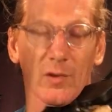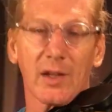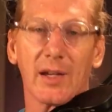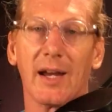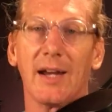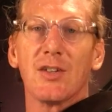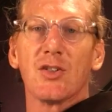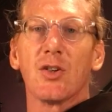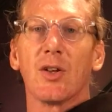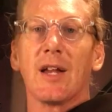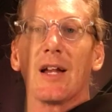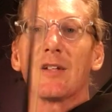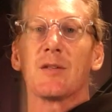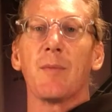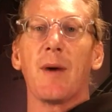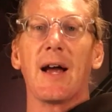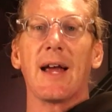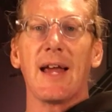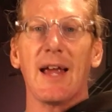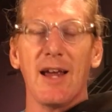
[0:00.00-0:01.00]
Okay, so
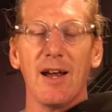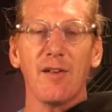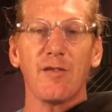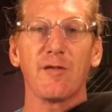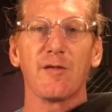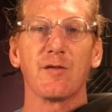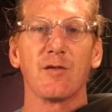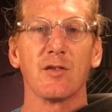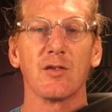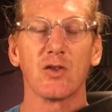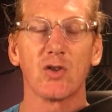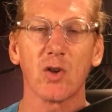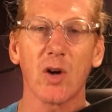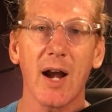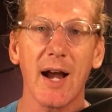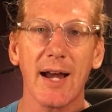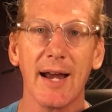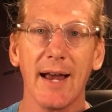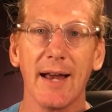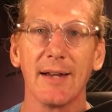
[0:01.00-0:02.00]
that's my F
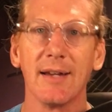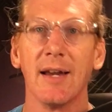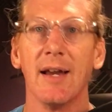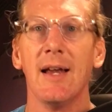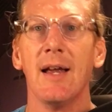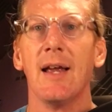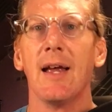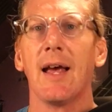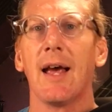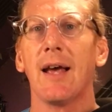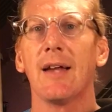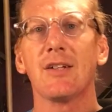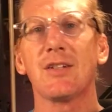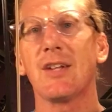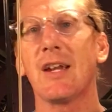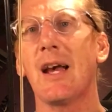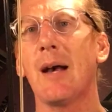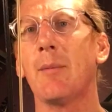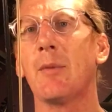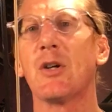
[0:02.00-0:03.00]
triad. And
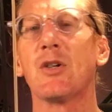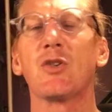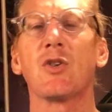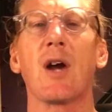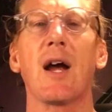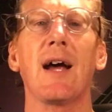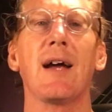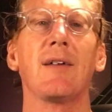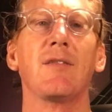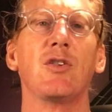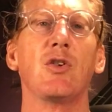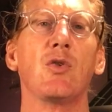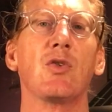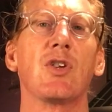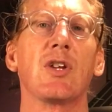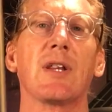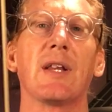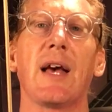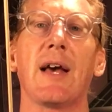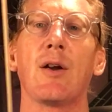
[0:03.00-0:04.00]
say I'm going to try
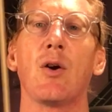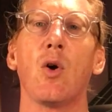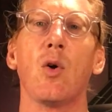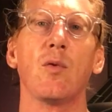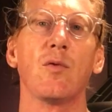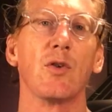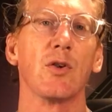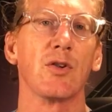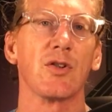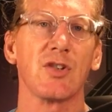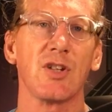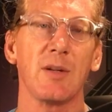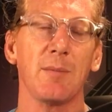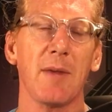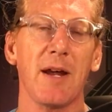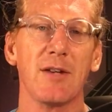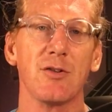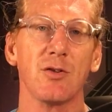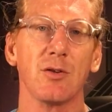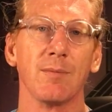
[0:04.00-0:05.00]
using that over C
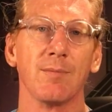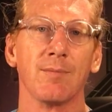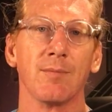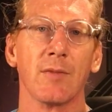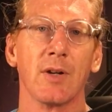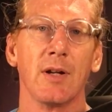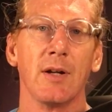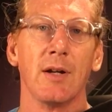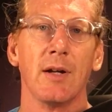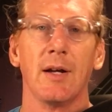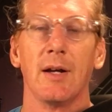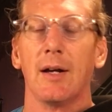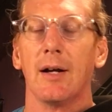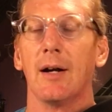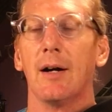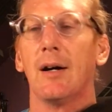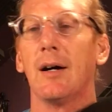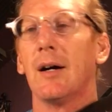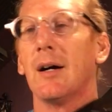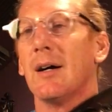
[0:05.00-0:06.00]
major.
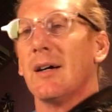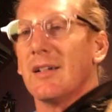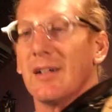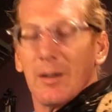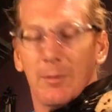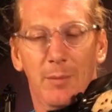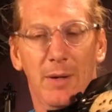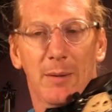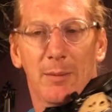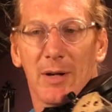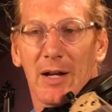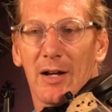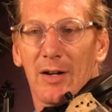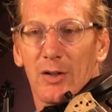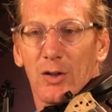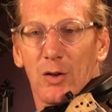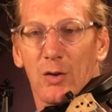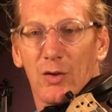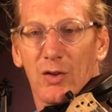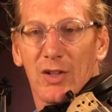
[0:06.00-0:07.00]
And then maybe
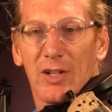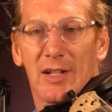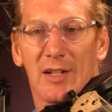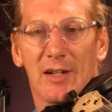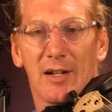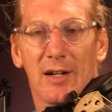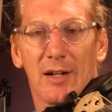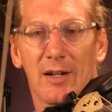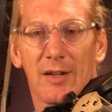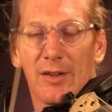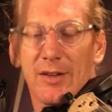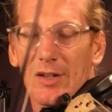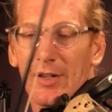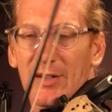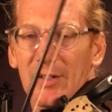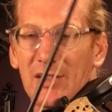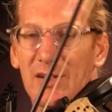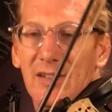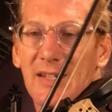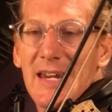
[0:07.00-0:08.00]
I'll use
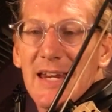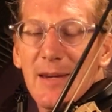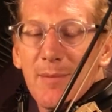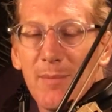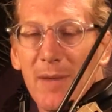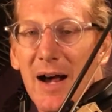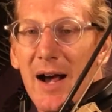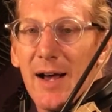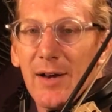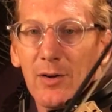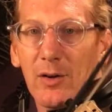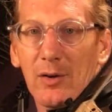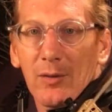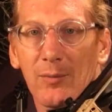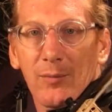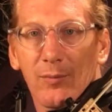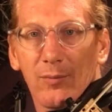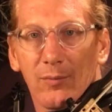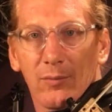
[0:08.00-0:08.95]
the D minor.